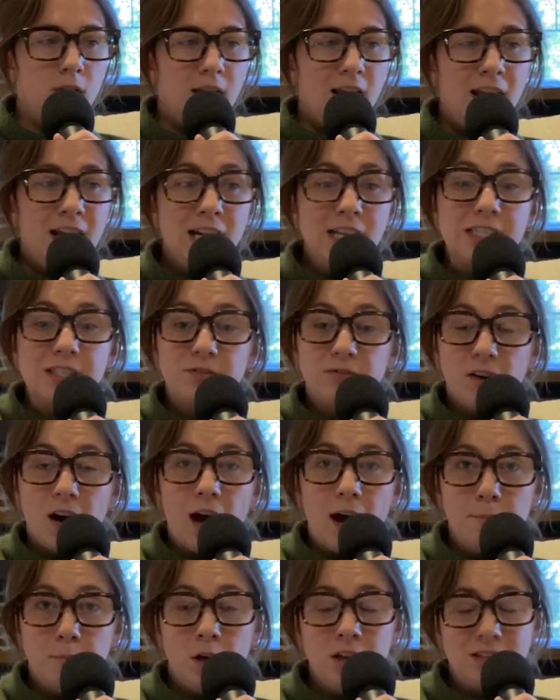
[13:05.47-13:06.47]
and
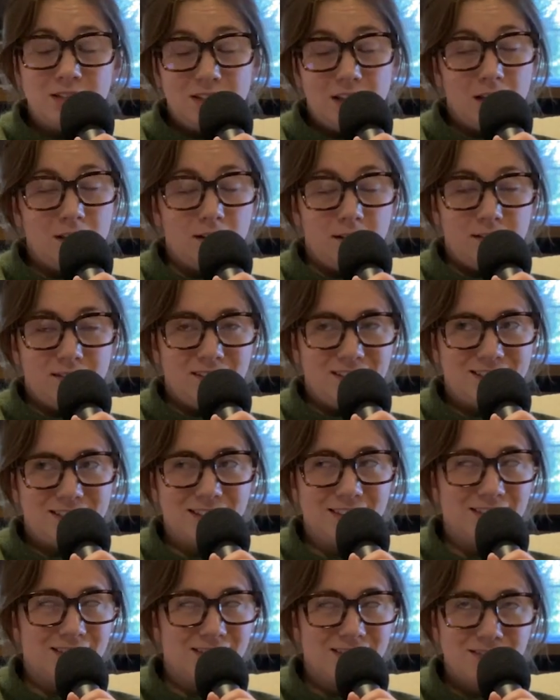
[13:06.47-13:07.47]
I'm not saying like this
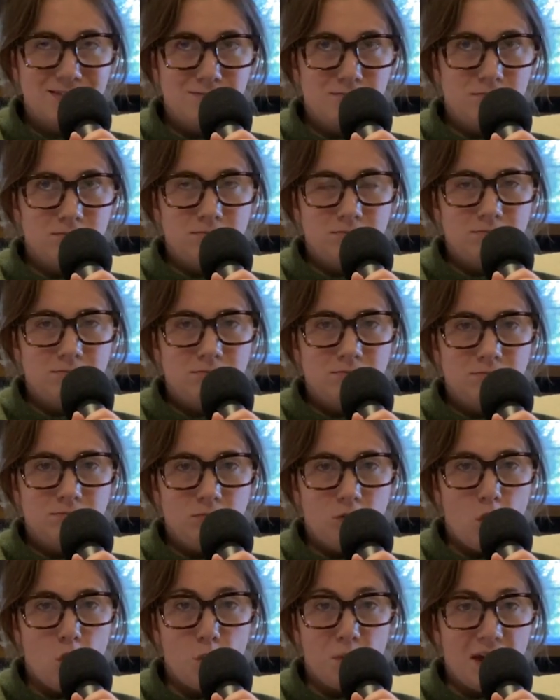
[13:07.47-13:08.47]
is
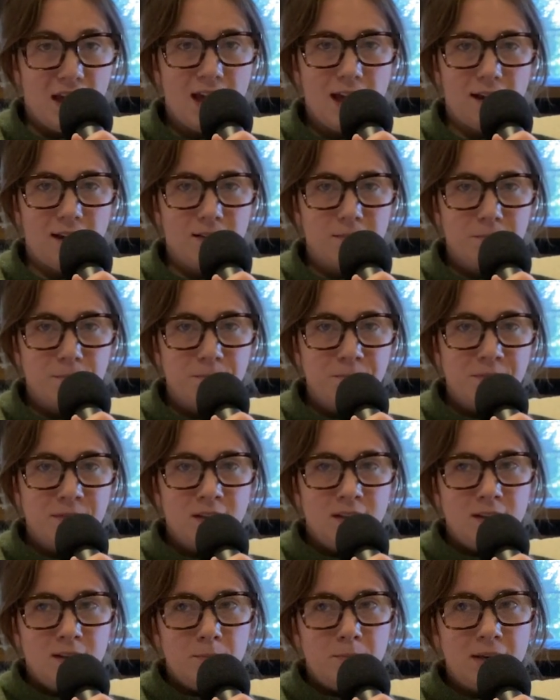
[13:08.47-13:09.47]
okay,
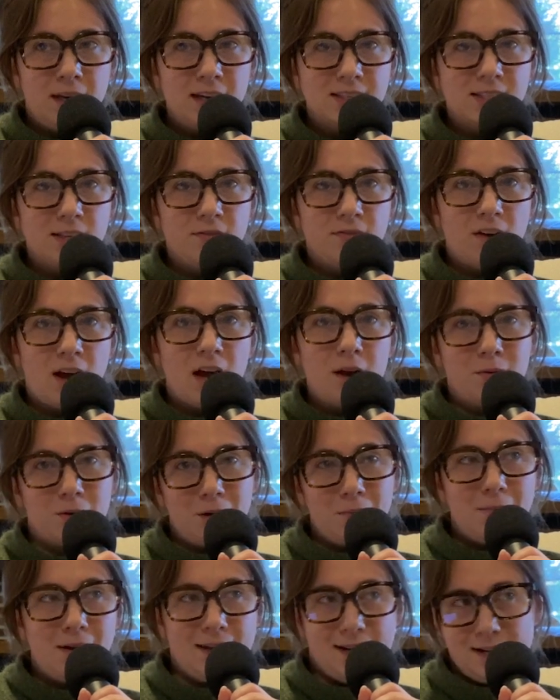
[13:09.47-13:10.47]
because if I were
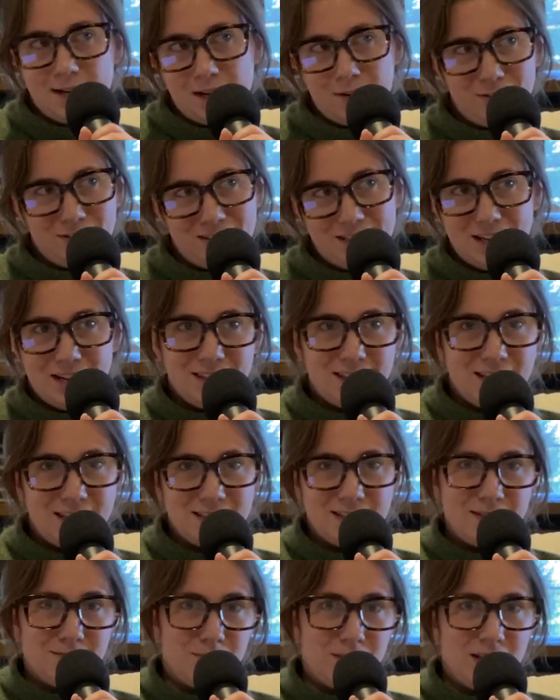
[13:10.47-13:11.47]
a man and I were saying
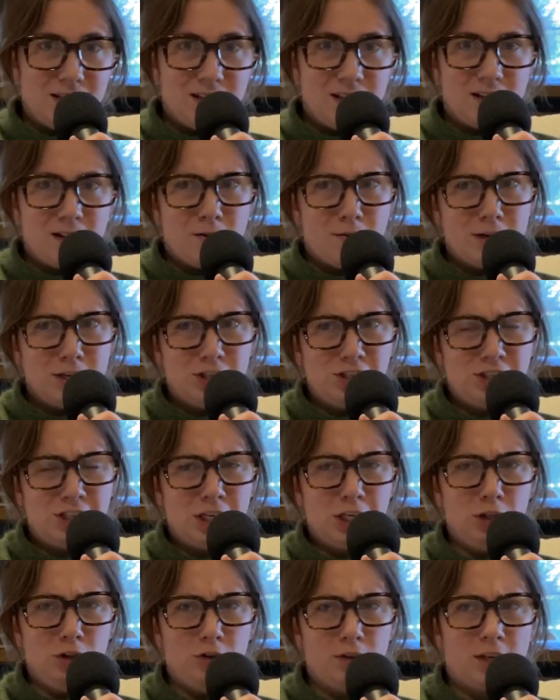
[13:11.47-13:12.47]
this and being like, oh, I just
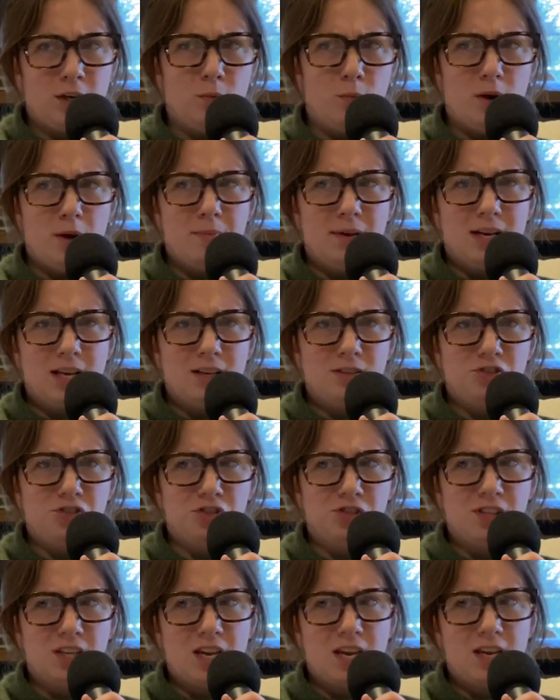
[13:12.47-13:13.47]
didn't look at women as
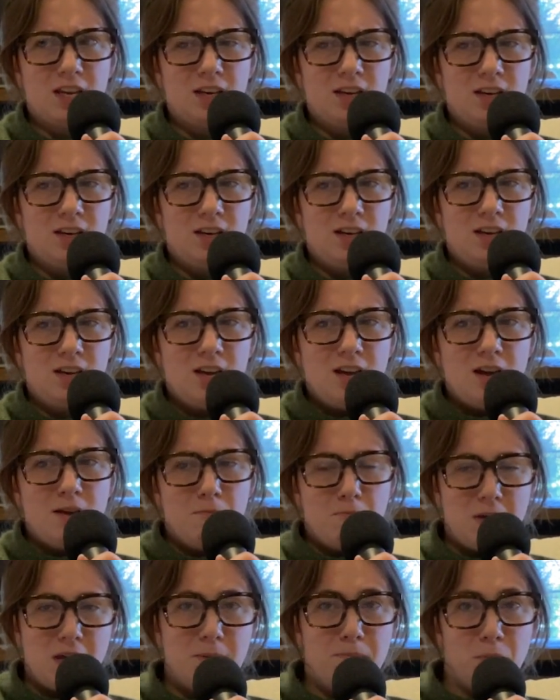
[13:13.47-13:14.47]
just like
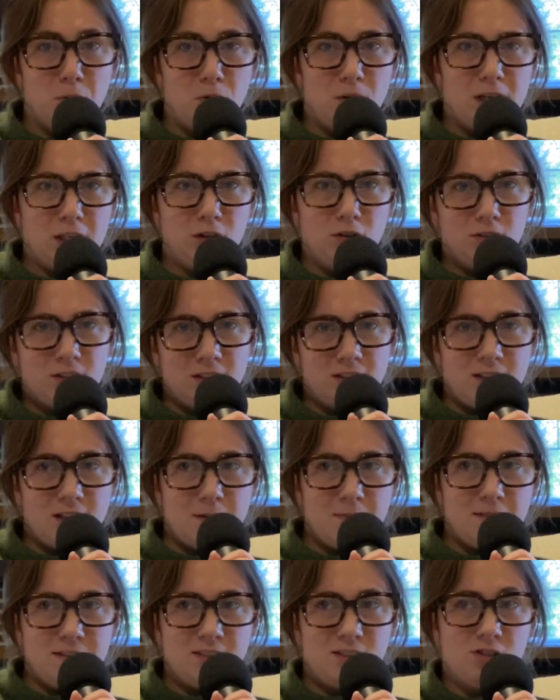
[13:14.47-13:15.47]
people, I looked at
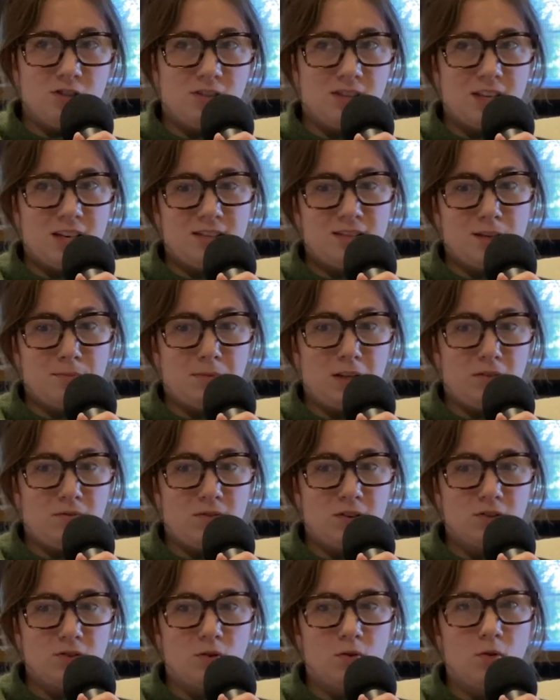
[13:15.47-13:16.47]
them as just like something
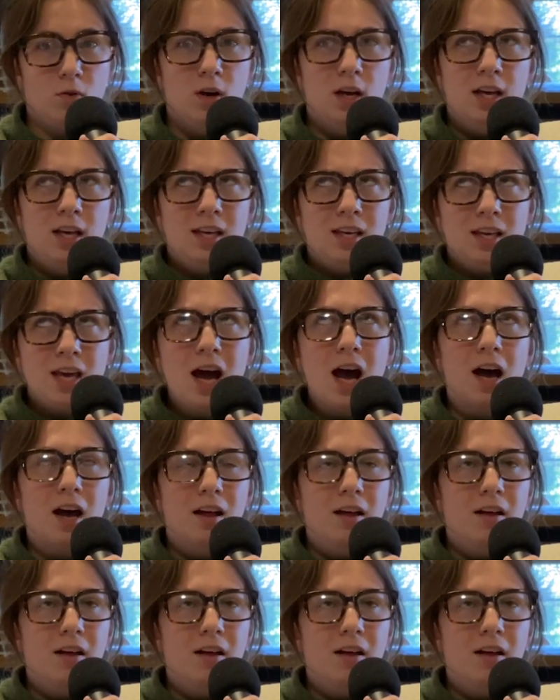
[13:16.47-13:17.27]
physical, yeah,